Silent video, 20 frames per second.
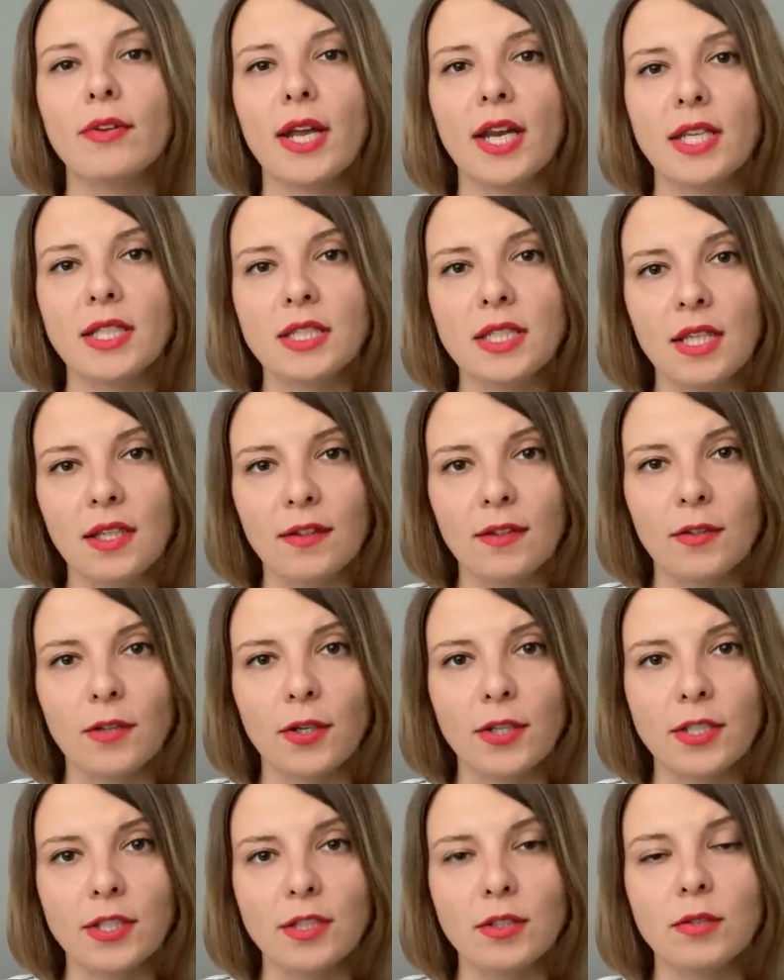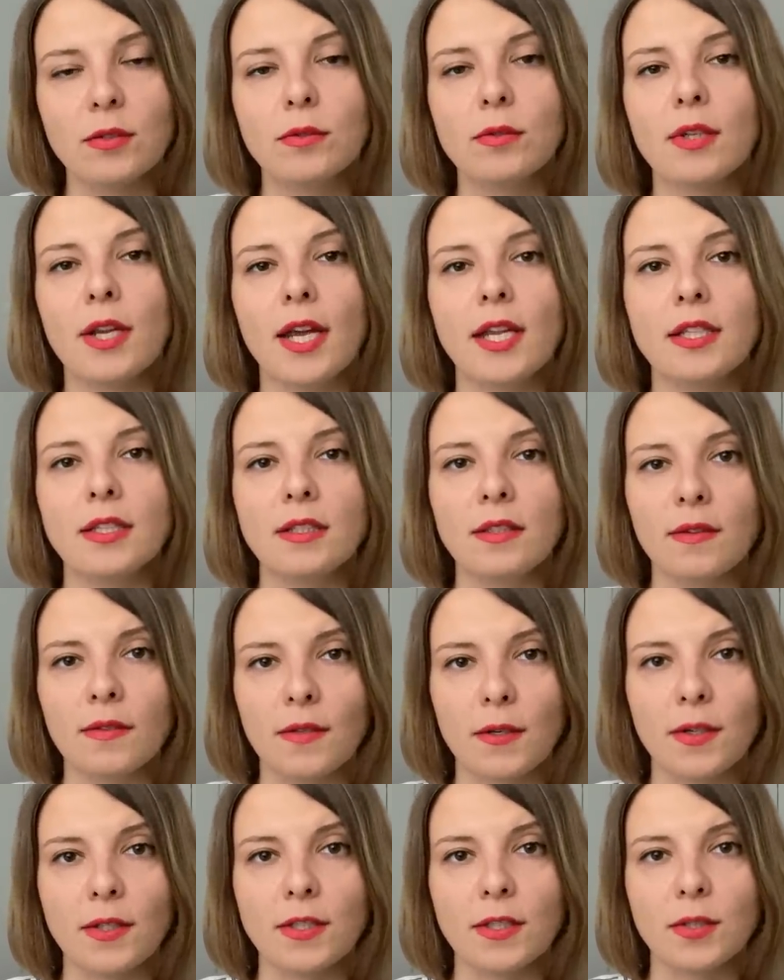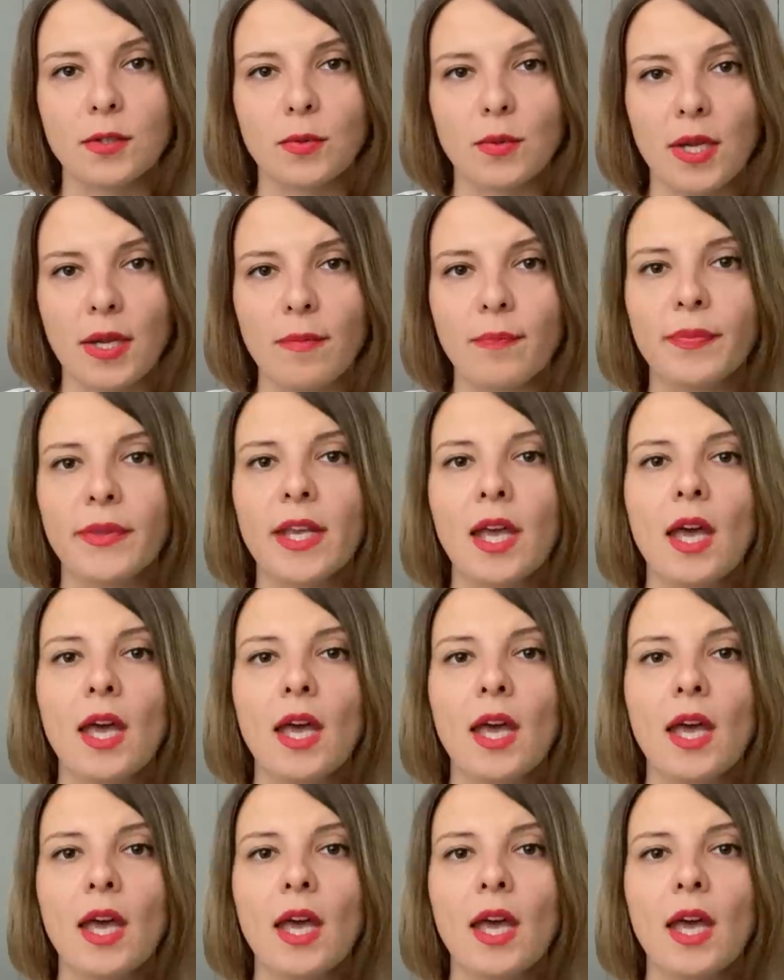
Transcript: 1932-1933.